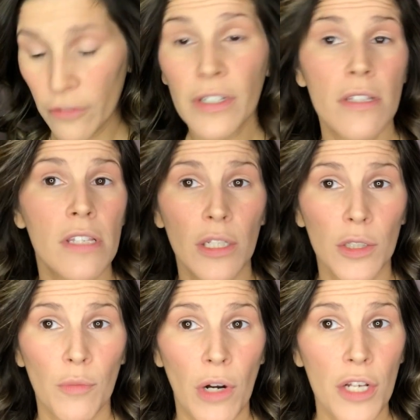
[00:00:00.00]

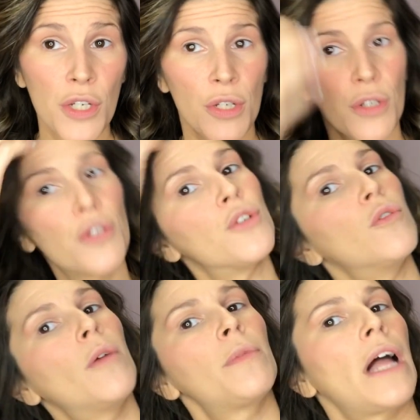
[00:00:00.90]
concealer brush to
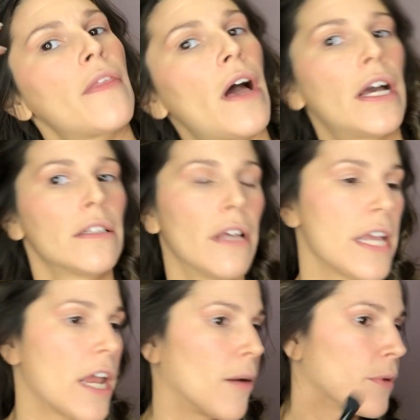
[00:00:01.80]
apply the highlight,
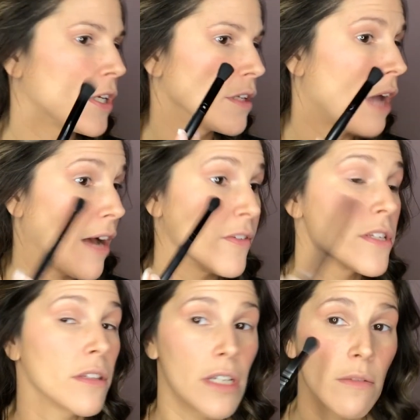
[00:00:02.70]
and I'm going to
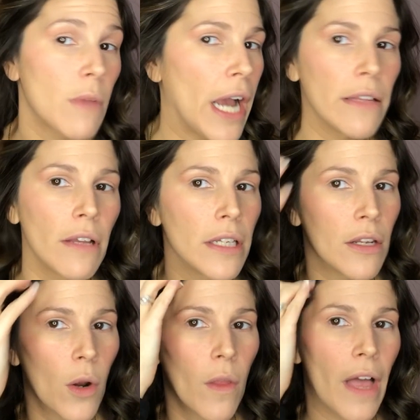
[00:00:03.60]
obviously highlight
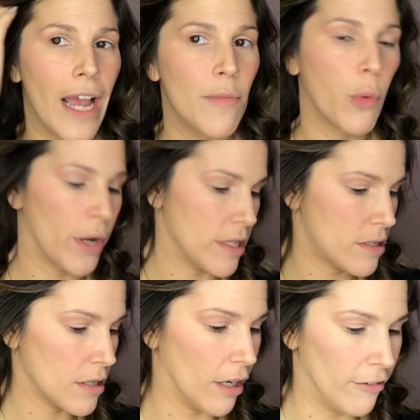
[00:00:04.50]
in all the high
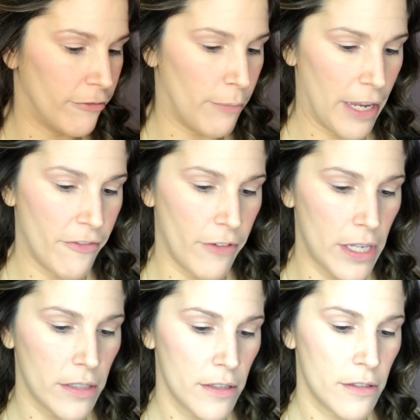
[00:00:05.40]
points of my
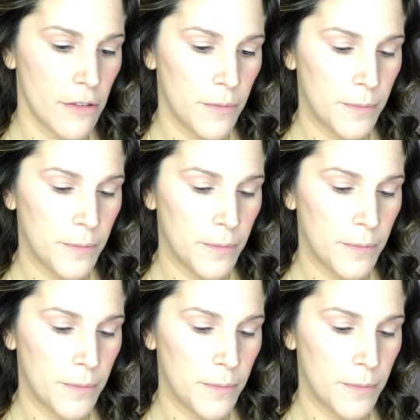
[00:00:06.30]
face.